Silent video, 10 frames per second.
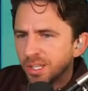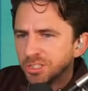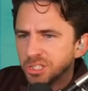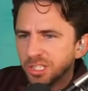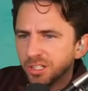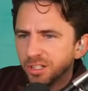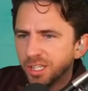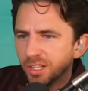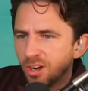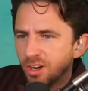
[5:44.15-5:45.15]
She's
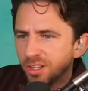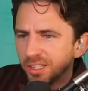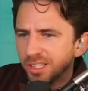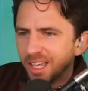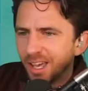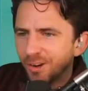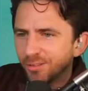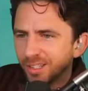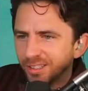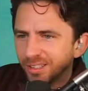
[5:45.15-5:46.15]
clearly an all-in, head
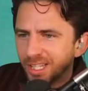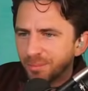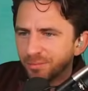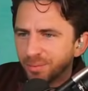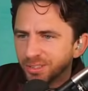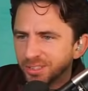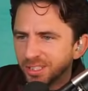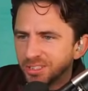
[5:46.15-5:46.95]
over heels type of person,